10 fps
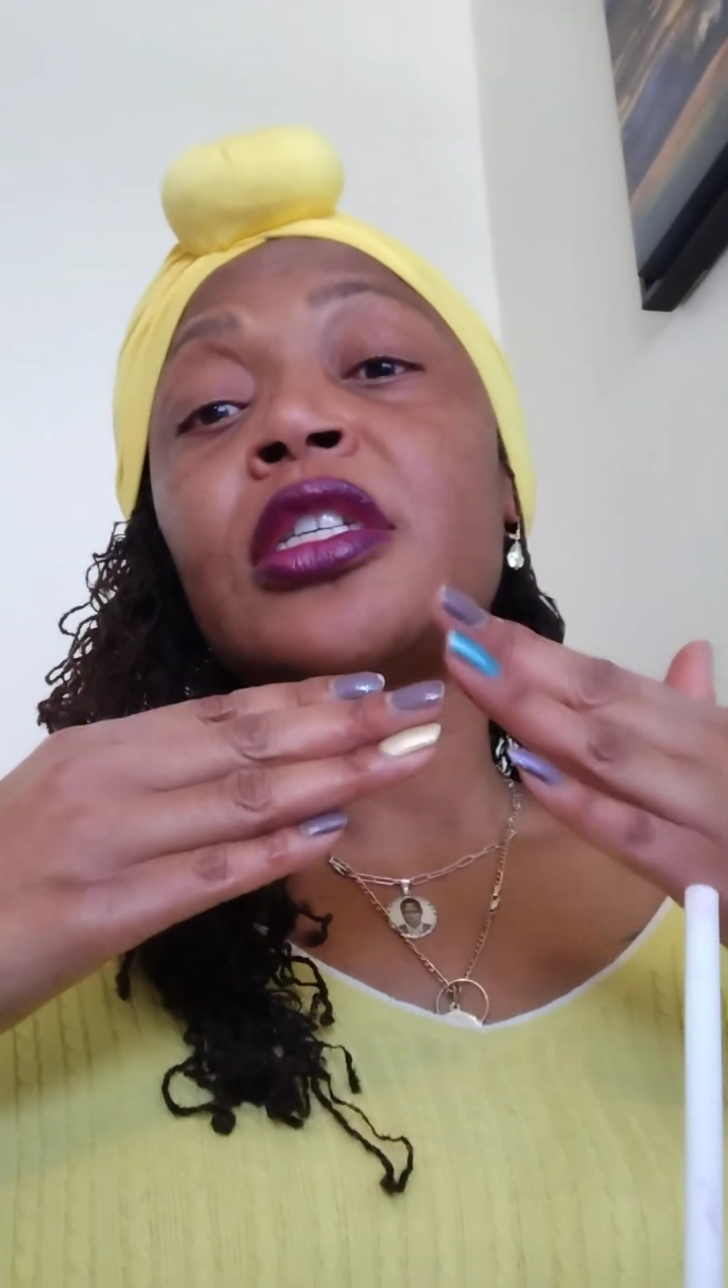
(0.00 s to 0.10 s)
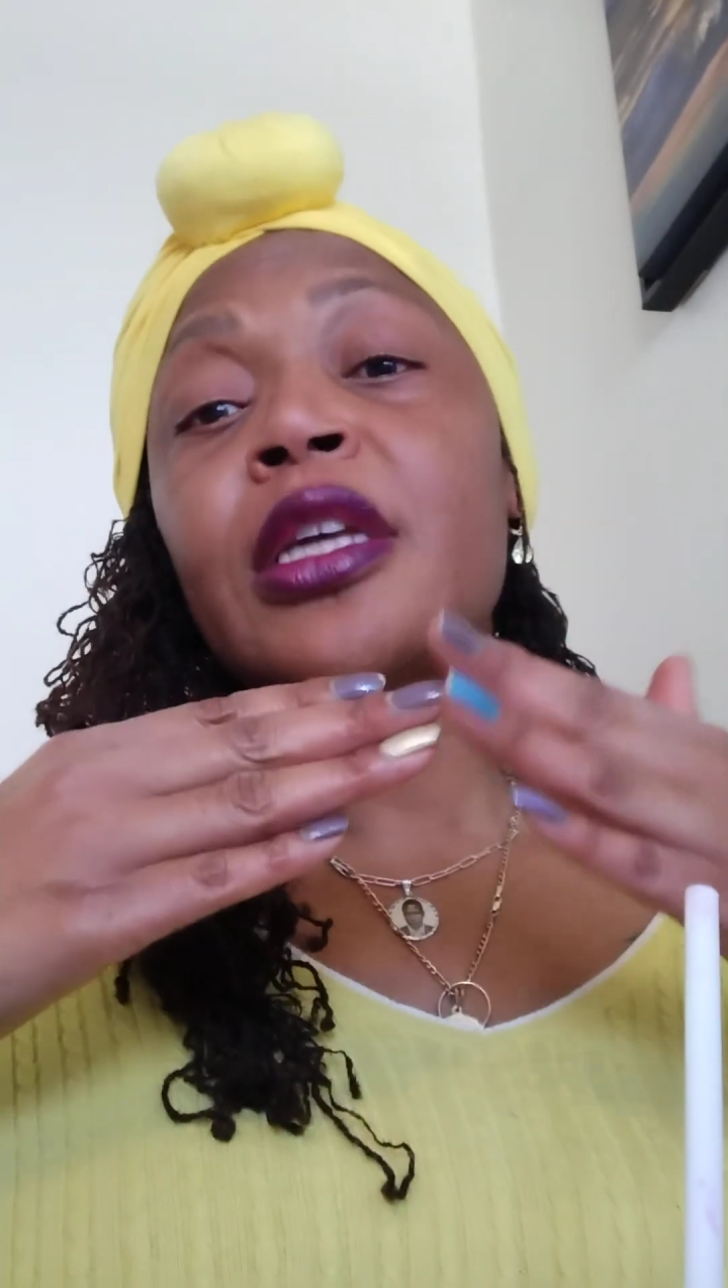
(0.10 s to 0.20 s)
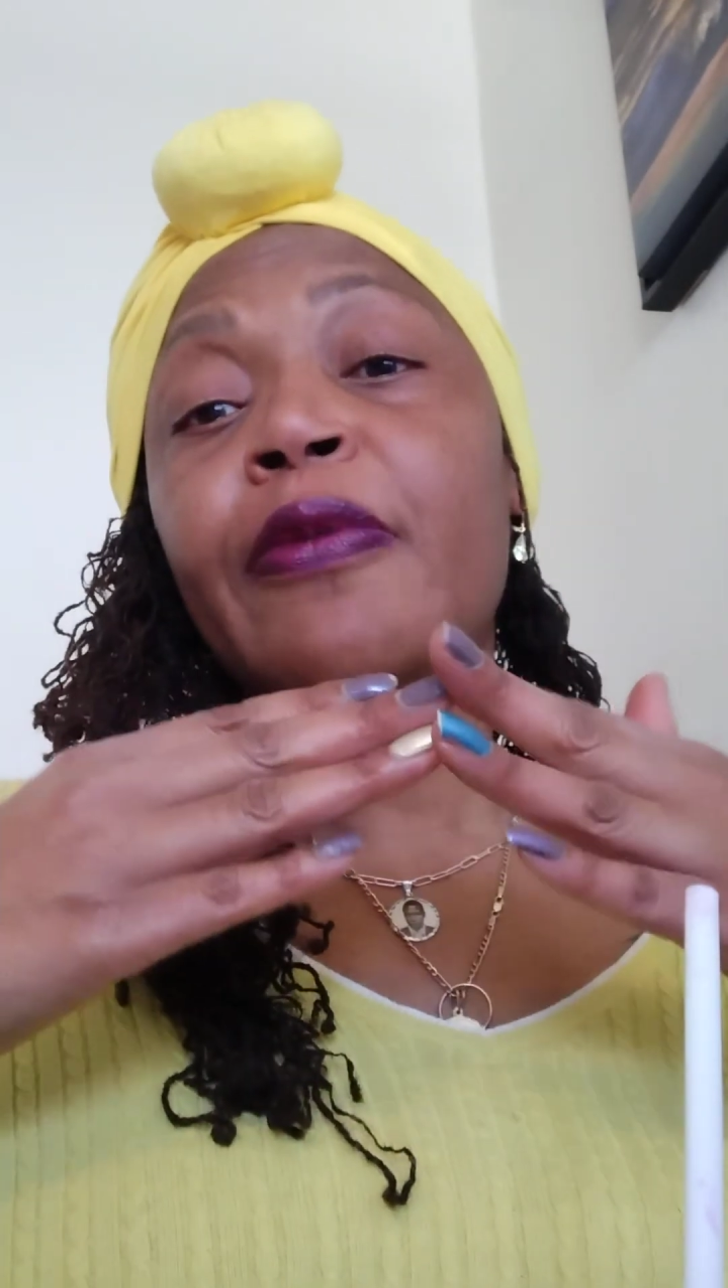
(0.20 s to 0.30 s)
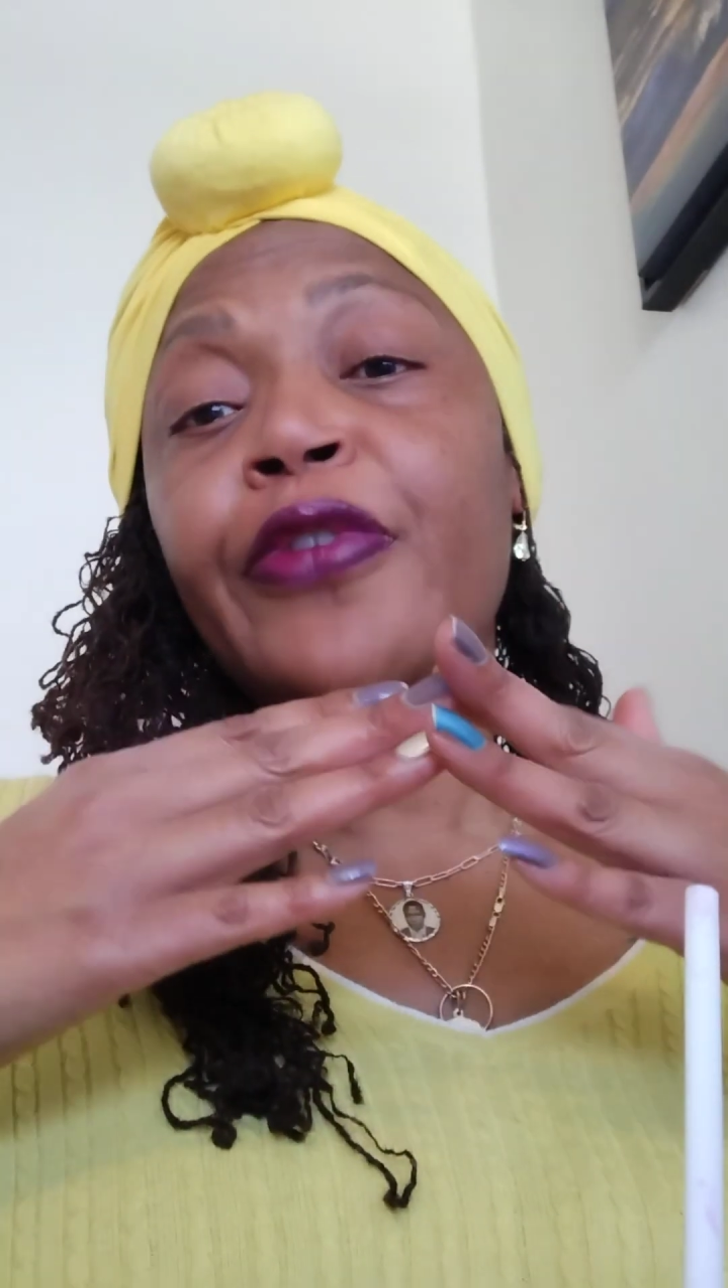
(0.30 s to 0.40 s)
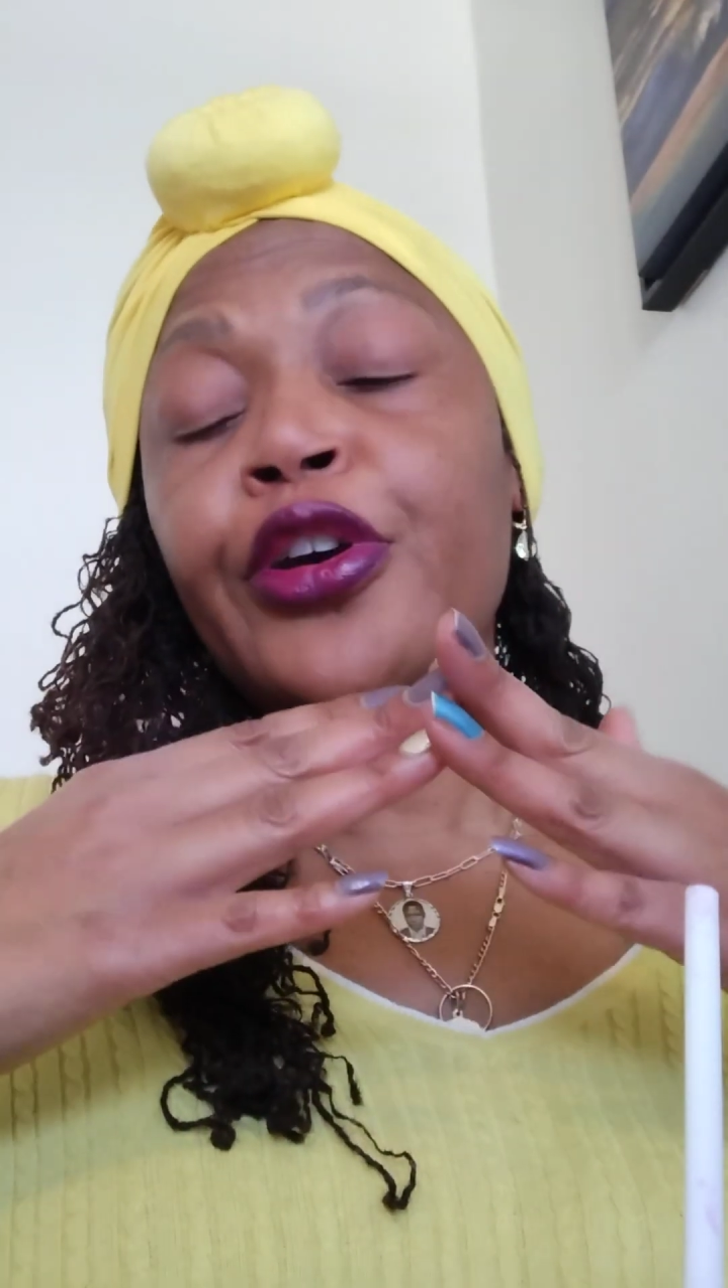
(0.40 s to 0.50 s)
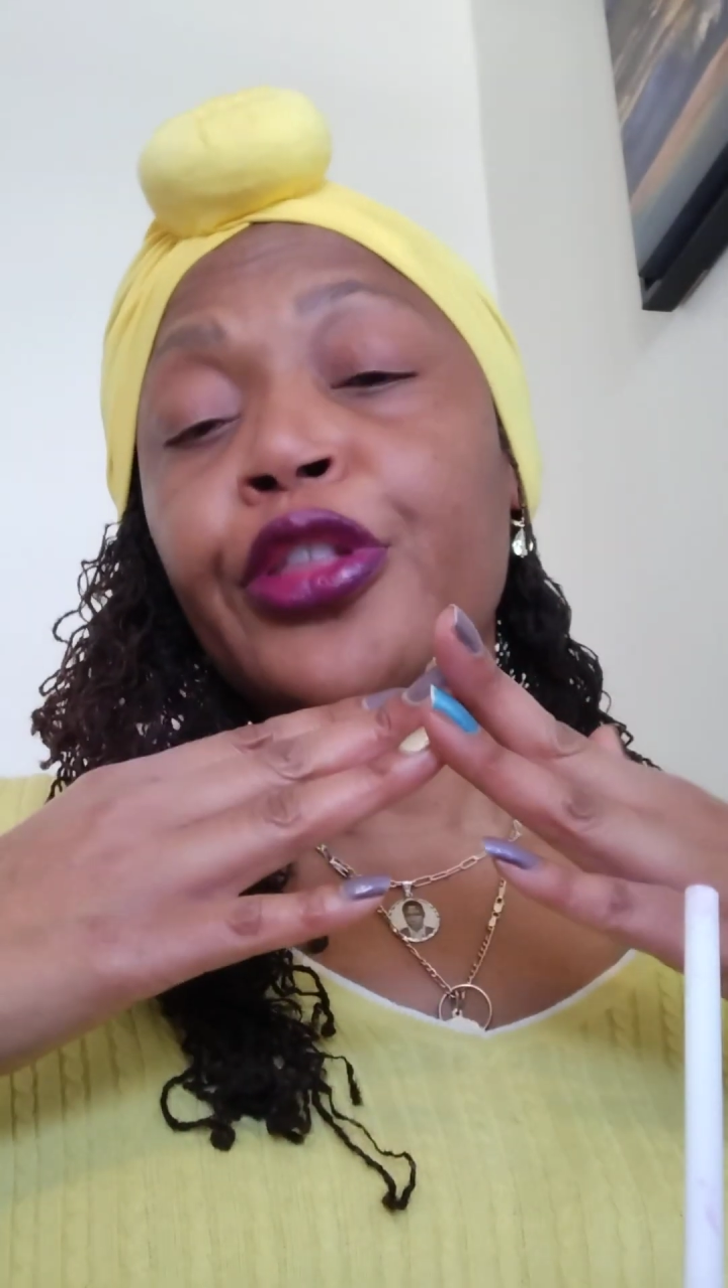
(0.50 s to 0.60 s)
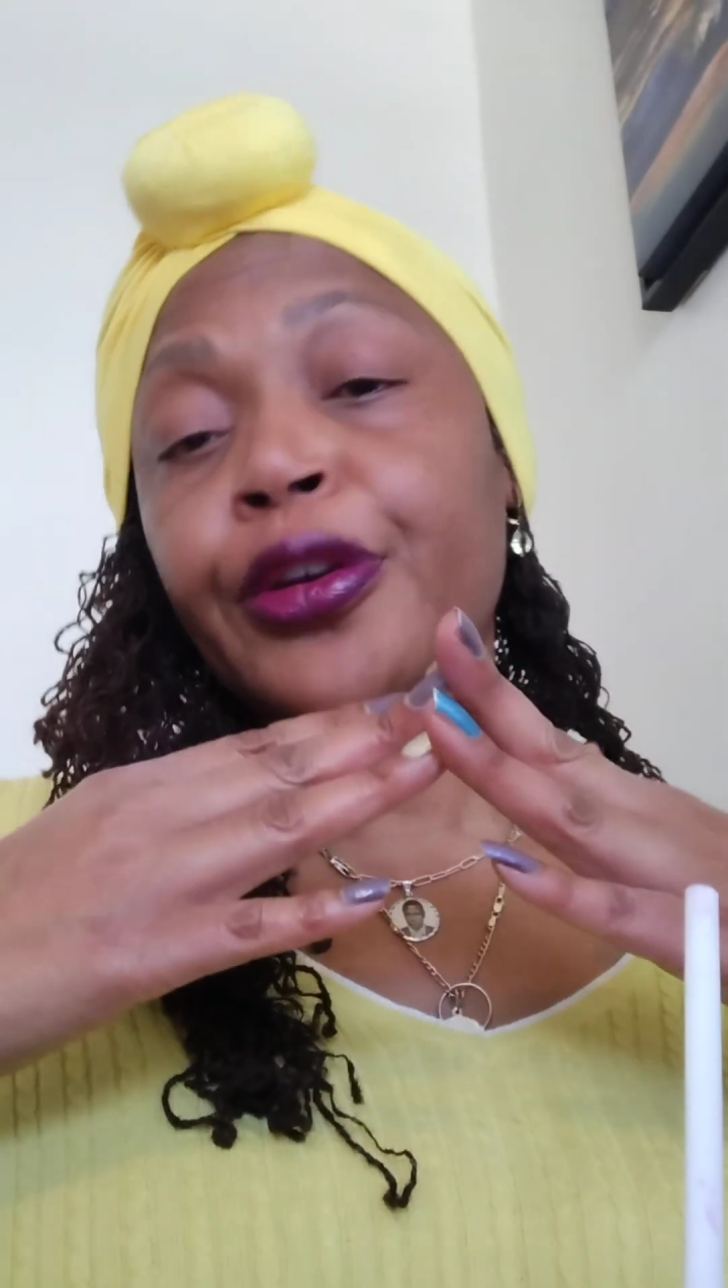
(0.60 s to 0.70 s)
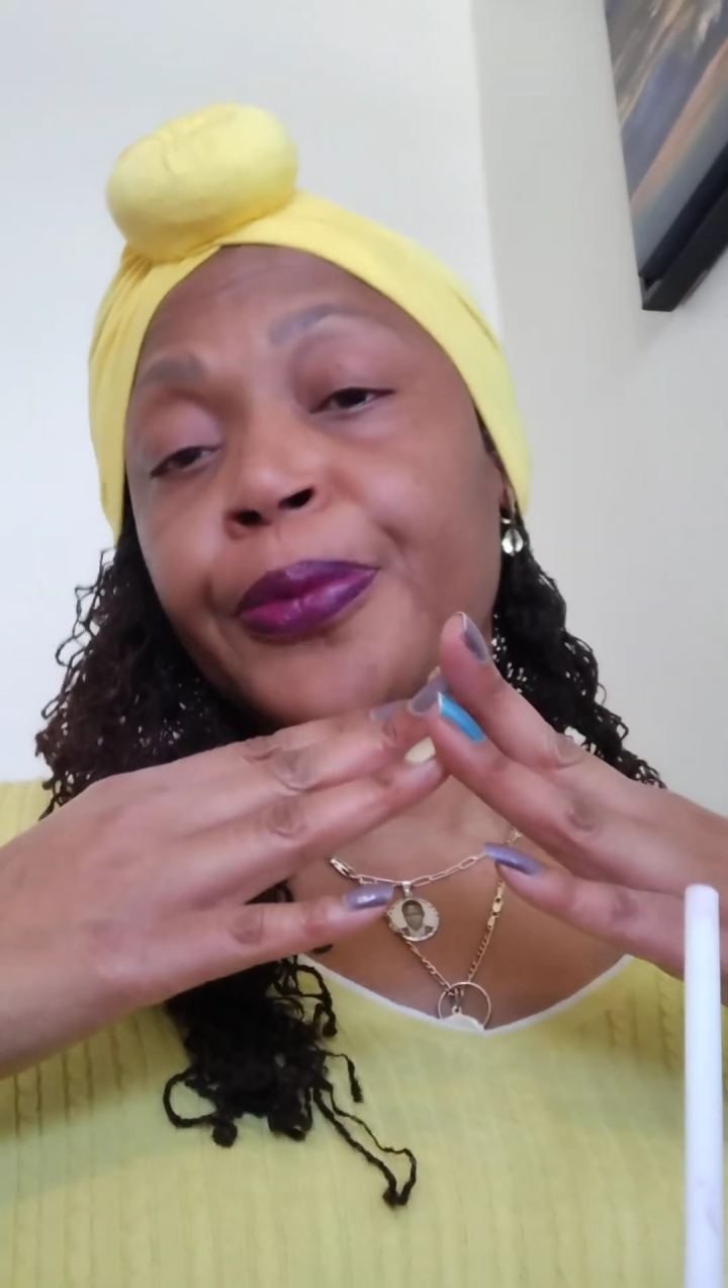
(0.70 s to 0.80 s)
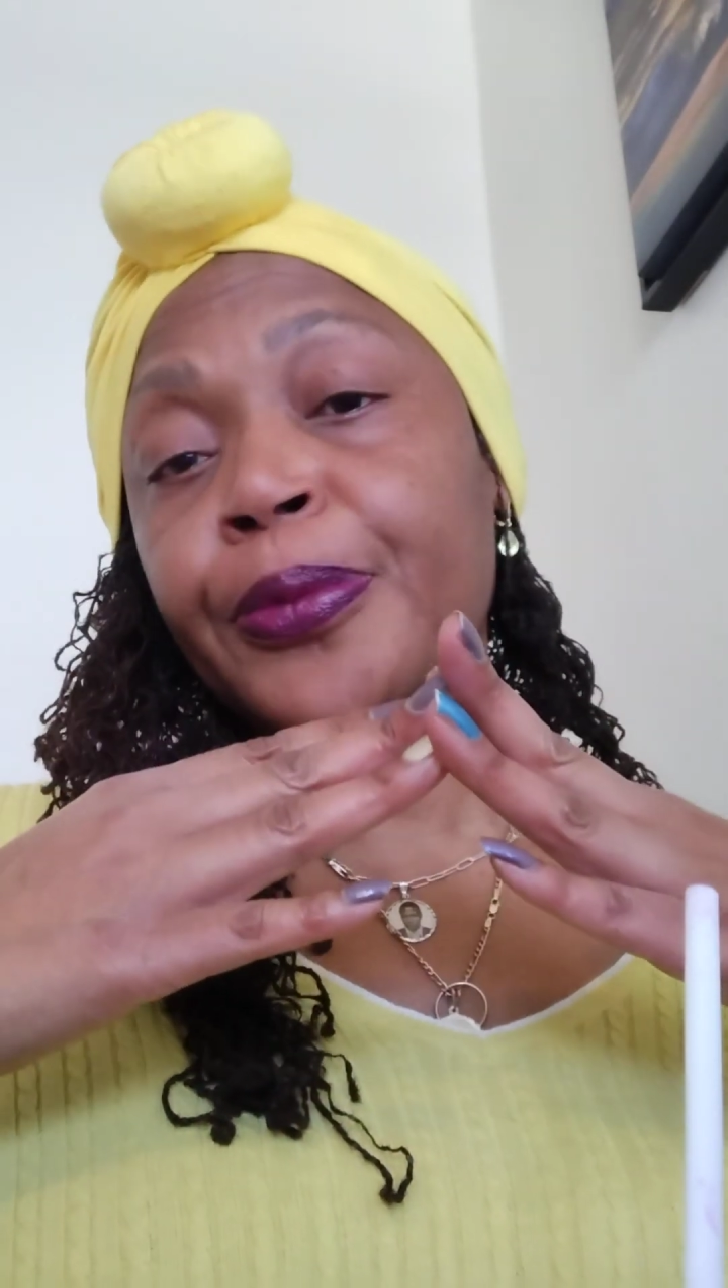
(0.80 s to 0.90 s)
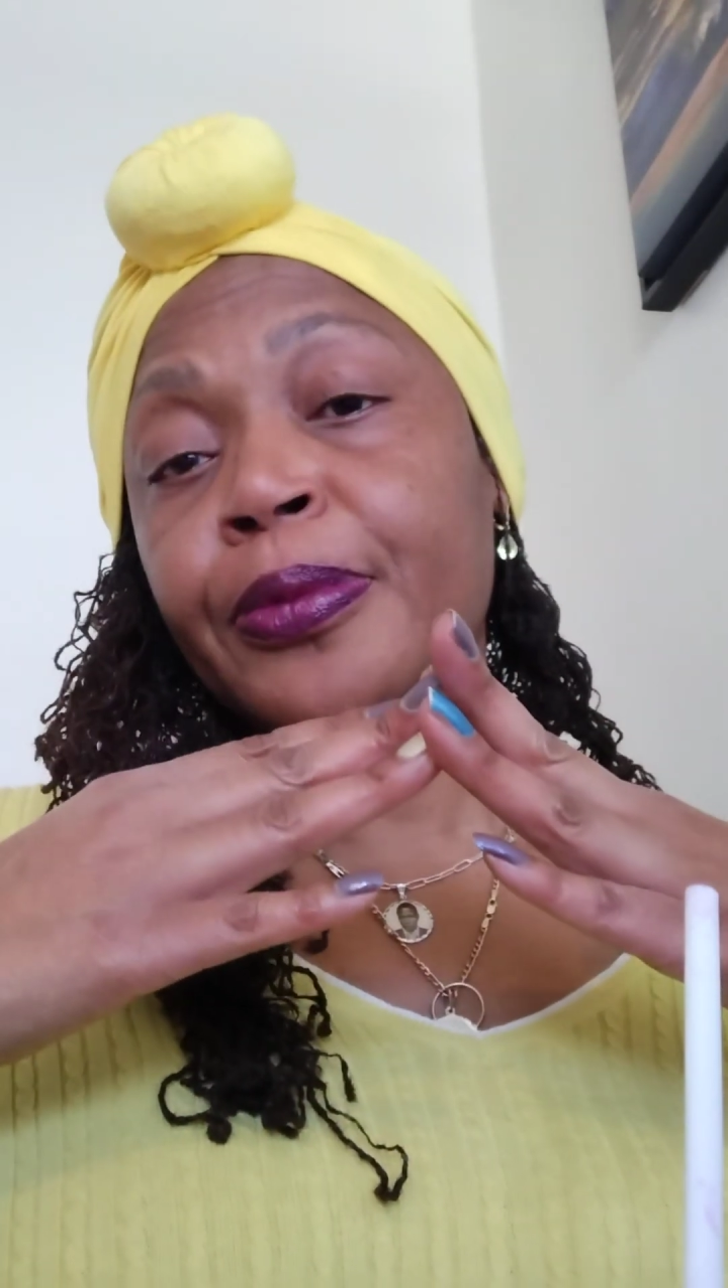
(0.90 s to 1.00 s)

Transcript: step further.